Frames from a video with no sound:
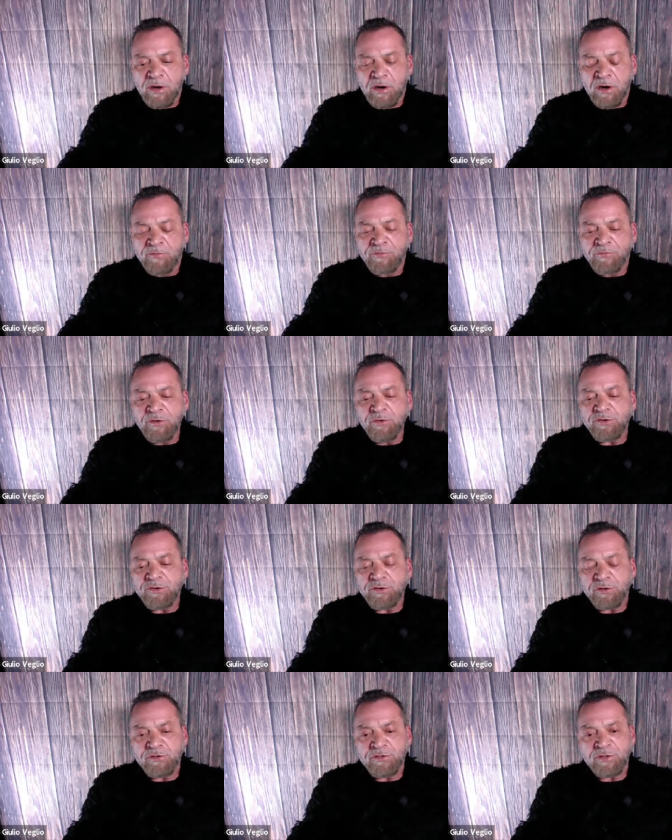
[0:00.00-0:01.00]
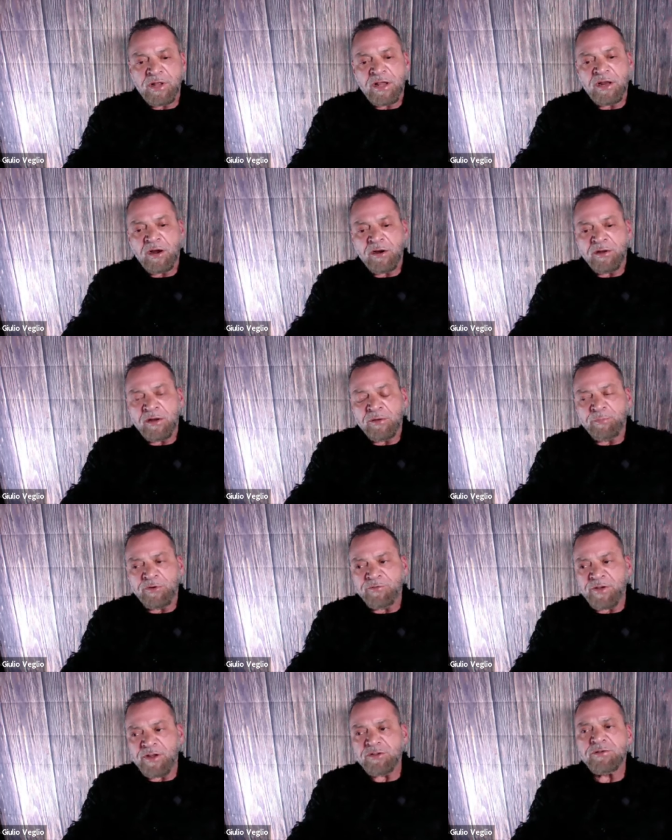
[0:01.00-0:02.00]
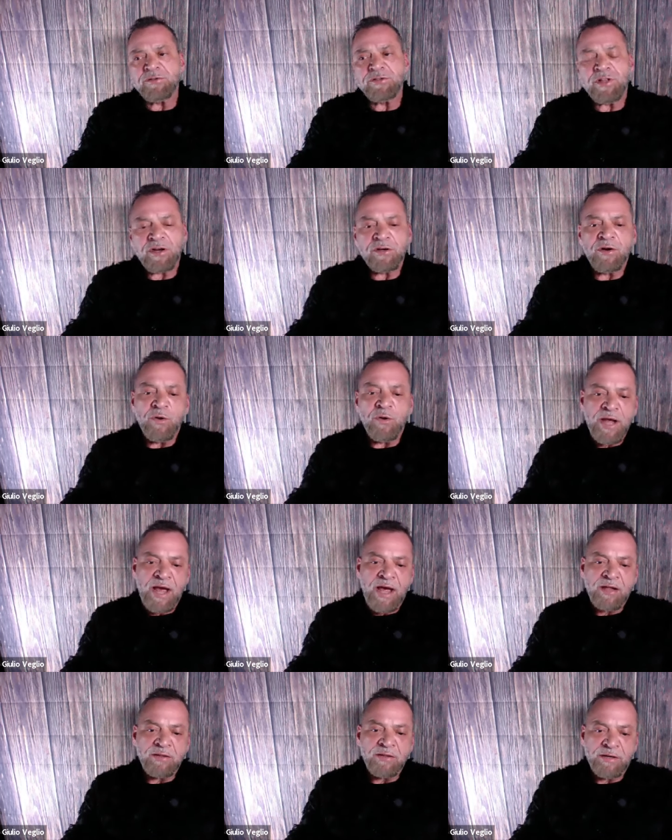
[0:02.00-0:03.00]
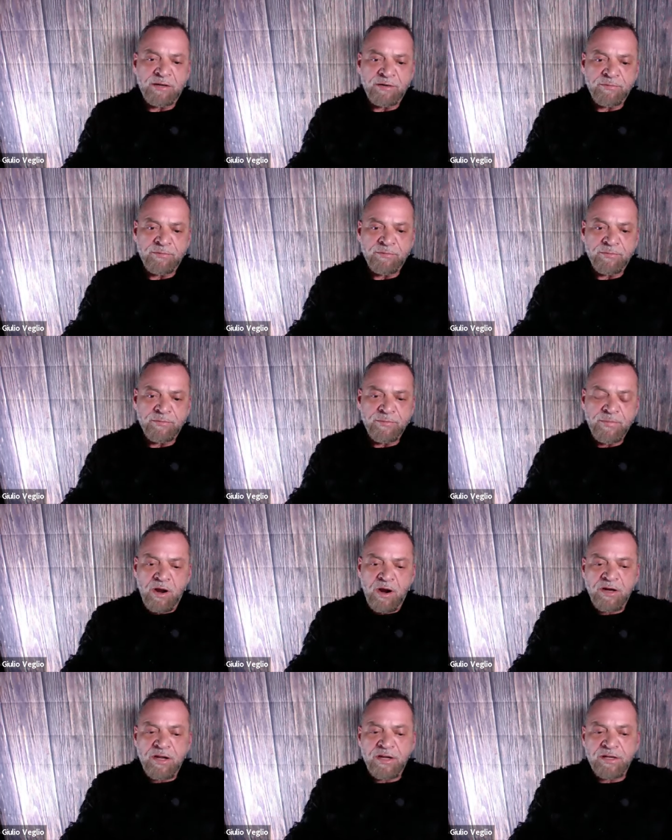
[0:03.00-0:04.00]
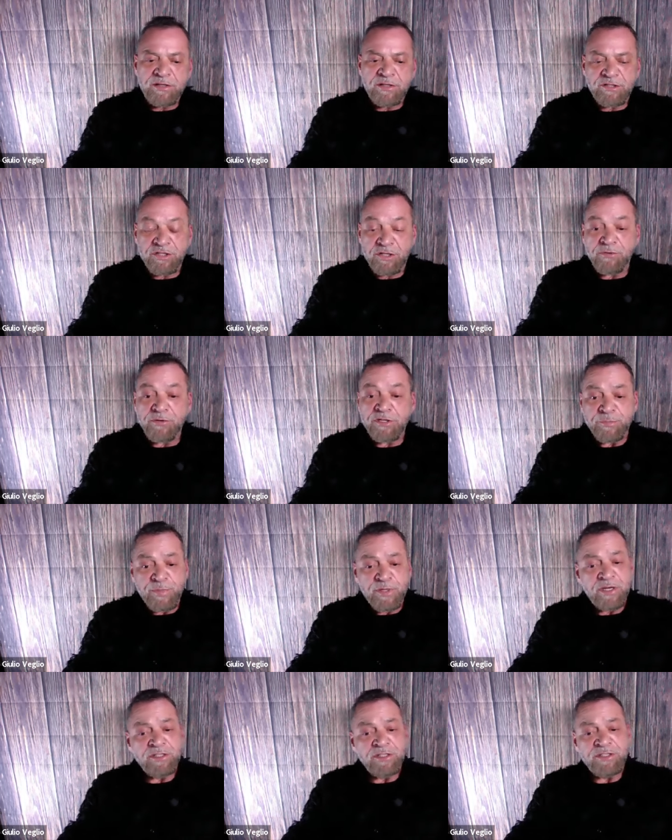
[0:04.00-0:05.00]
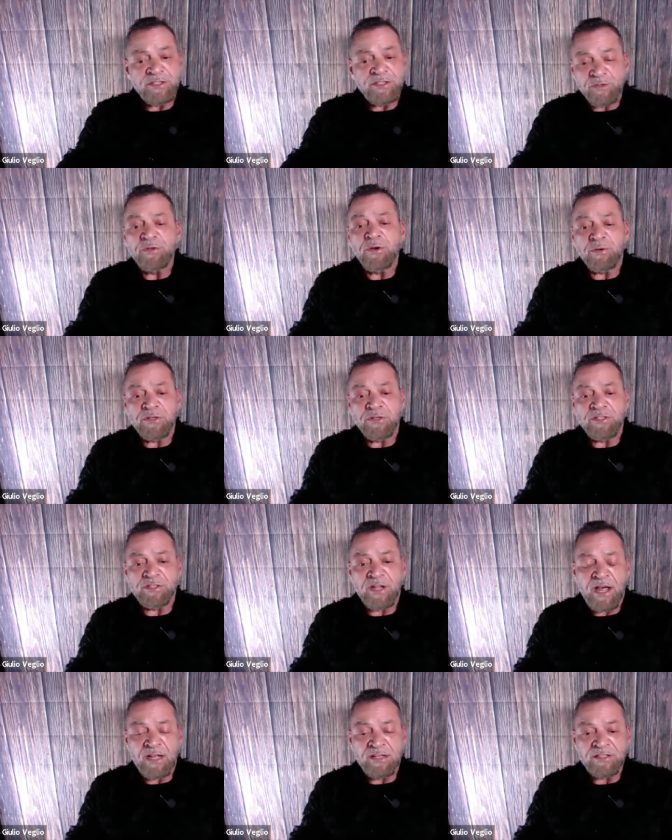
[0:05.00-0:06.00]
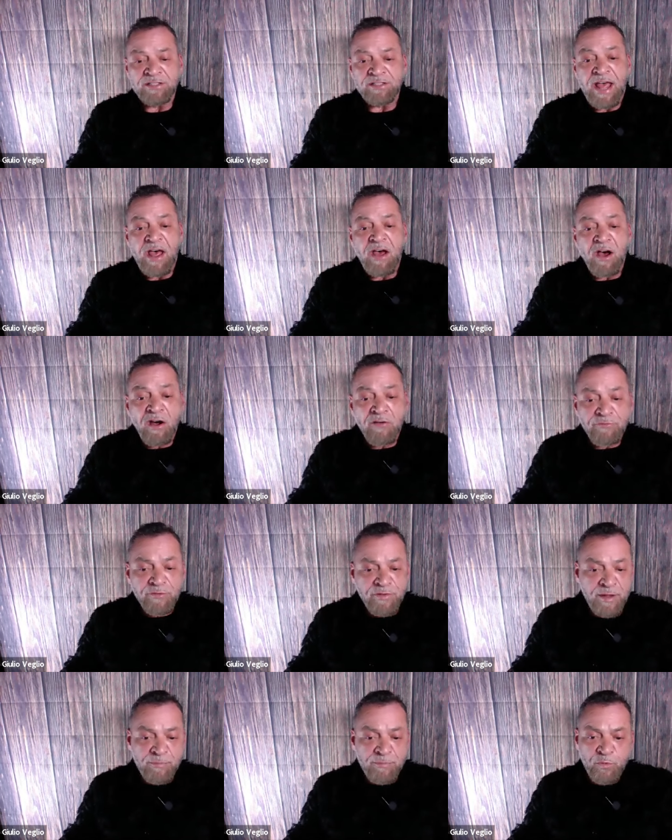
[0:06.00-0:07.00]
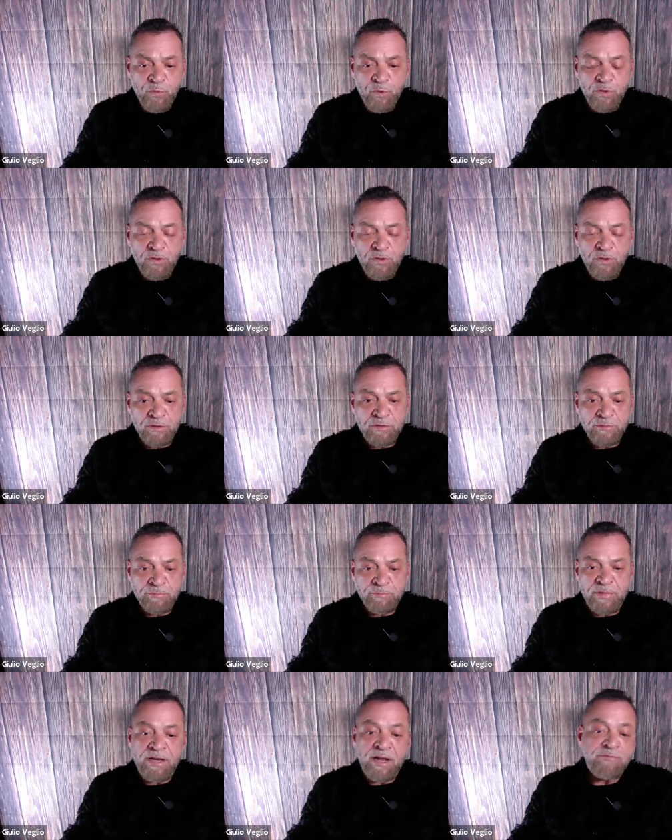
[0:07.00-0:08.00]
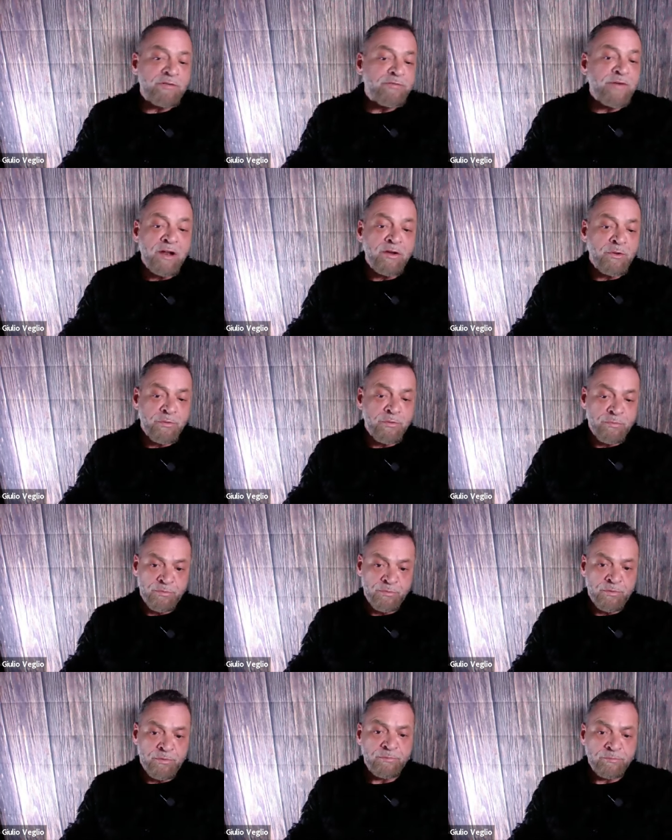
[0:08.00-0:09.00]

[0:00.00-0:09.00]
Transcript: our futures that are uh, professionals that are going out there are getting discouraged because they do go to salons that offer them the world but never follow through.